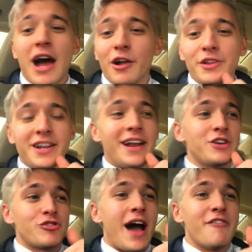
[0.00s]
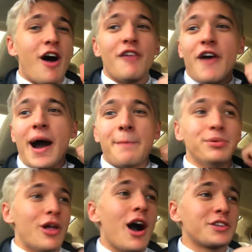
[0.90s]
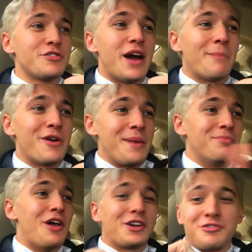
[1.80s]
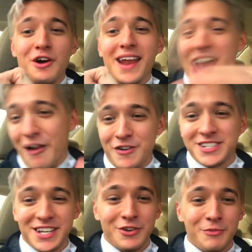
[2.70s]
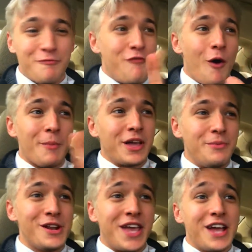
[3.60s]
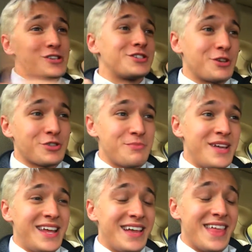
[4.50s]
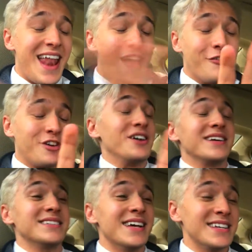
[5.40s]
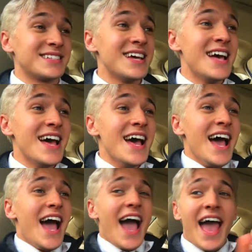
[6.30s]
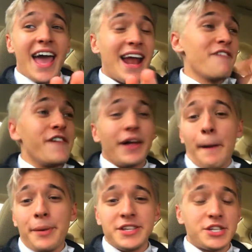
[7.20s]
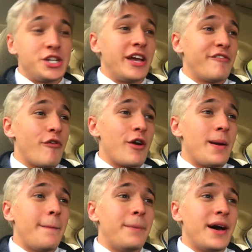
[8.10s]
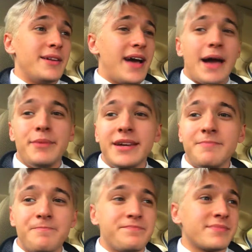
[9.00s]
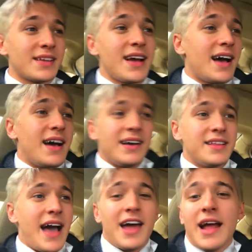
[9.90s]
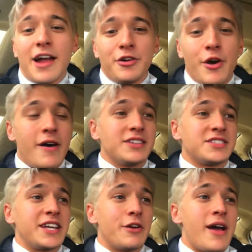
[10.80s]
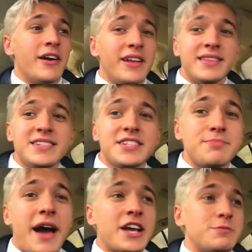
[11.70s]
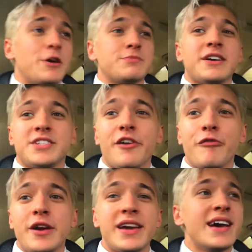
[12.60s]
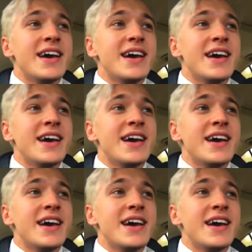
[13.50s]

not only did I drive off, I blocked her number and blocked her on every single form of communication, social media that ever could exist. And I feel like a piece of shit for it, but I mean, I don't know how else to get around it. This is my Expose Myself Week.